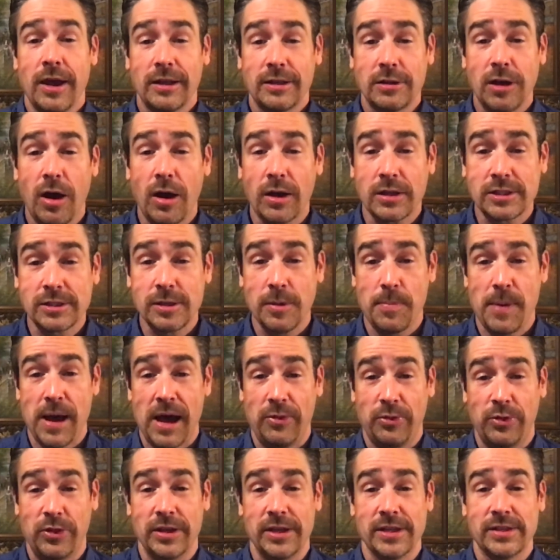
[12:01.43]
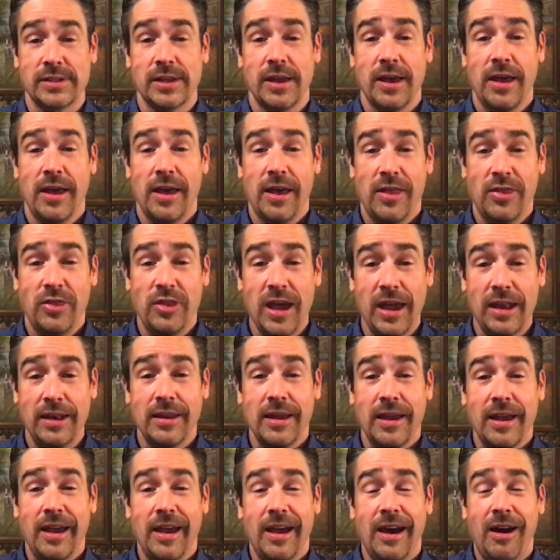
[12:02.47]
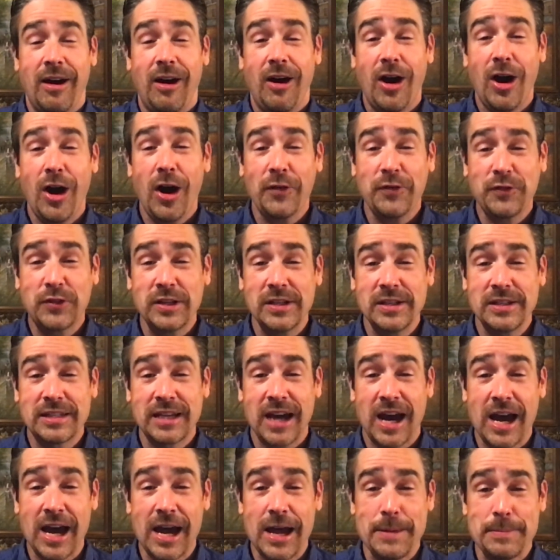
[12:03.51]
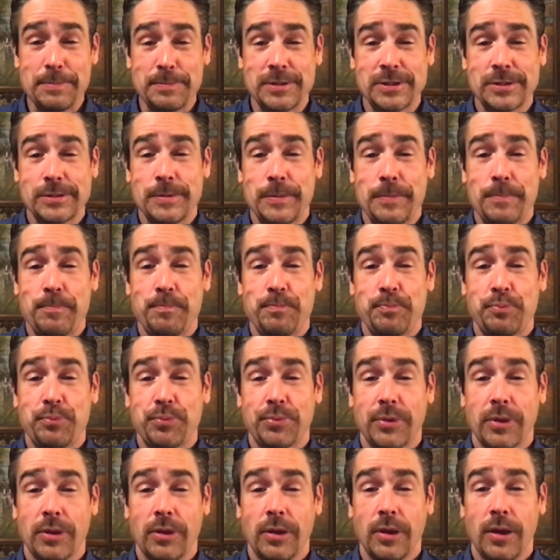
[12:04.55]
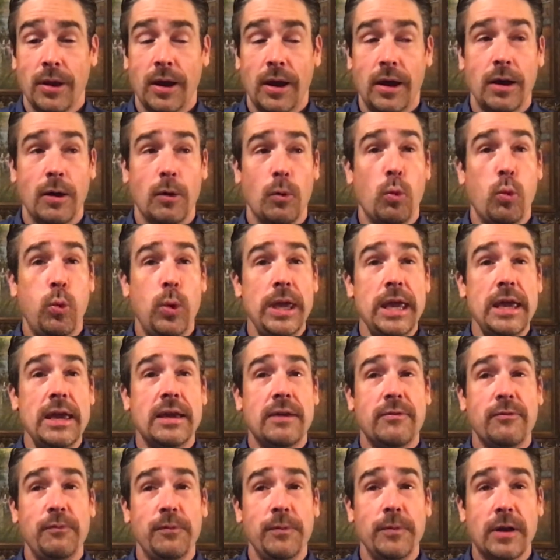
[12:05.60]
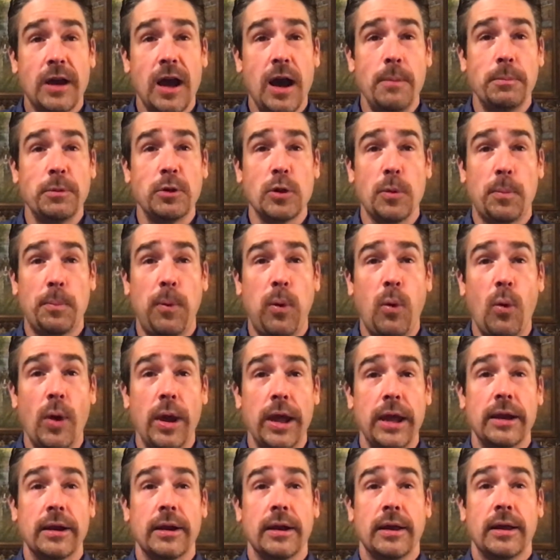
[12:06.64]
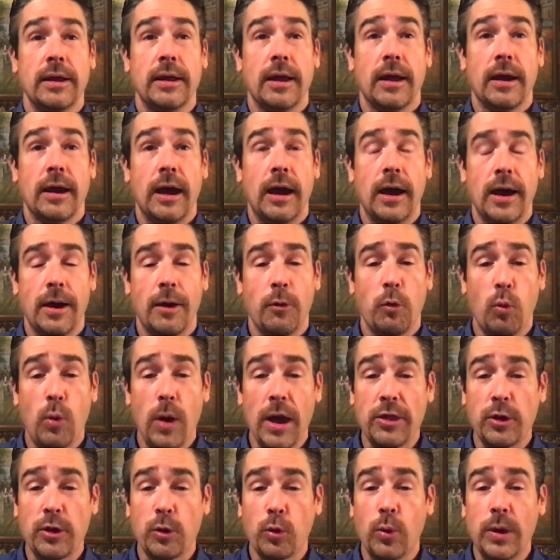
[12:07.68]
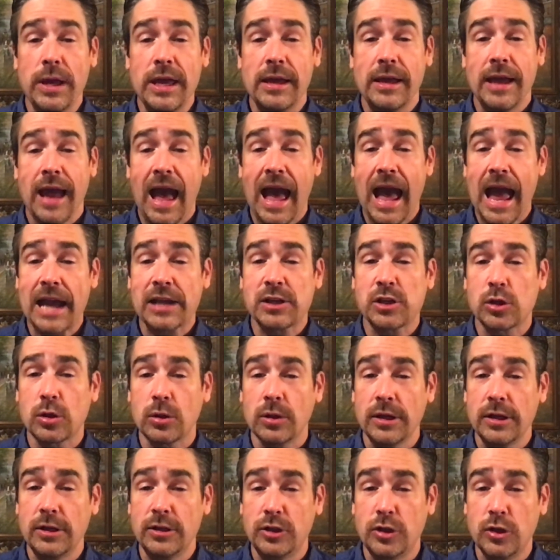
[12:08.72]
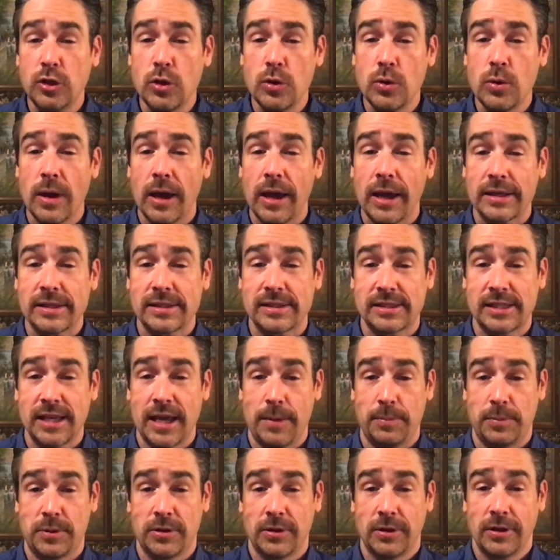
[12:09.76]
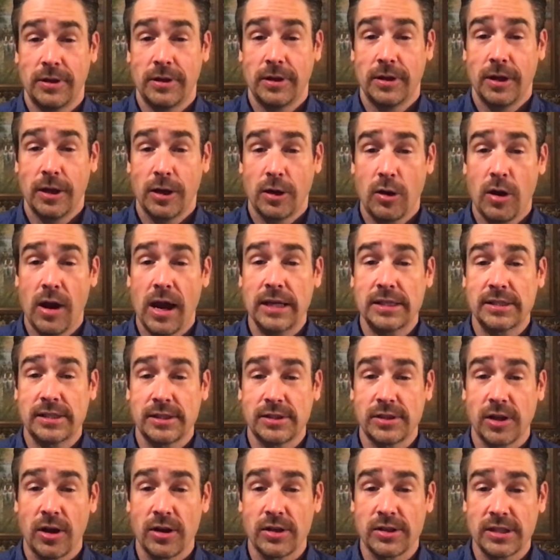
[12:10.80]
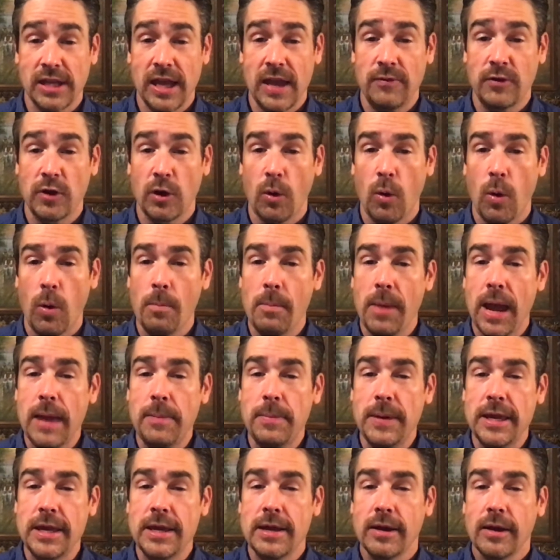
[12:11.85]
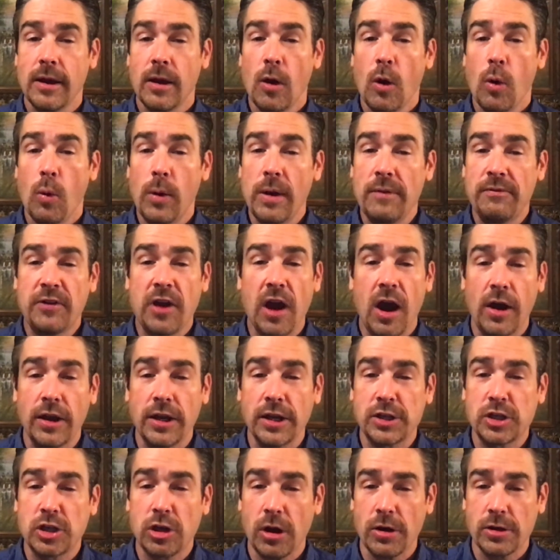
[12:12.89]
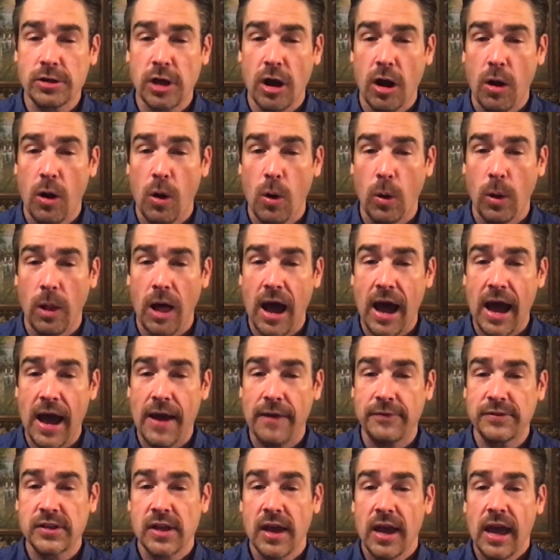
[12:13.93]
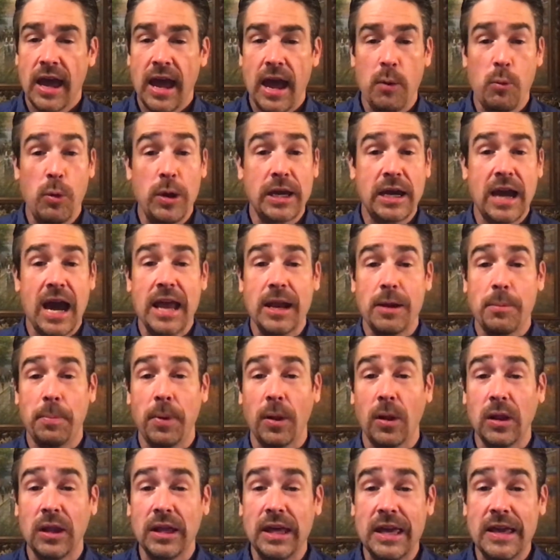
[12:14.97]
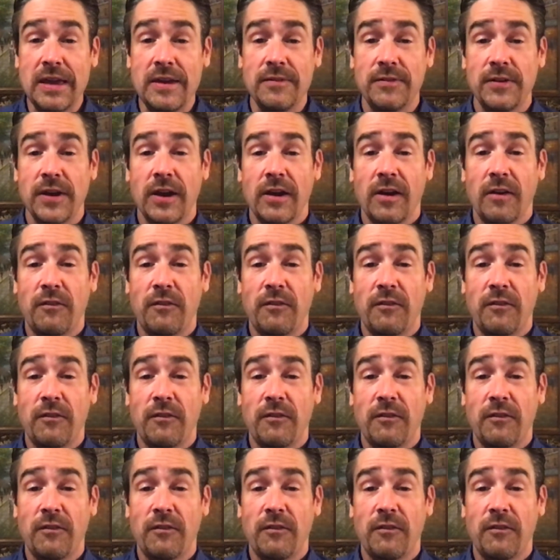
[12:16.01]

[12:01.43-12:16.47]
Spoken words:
talks about this, that oftentimes we come to the point, whether we actually do accept Christ as our Savior, or maybe we've gone to church our whole lives, and we kind of believe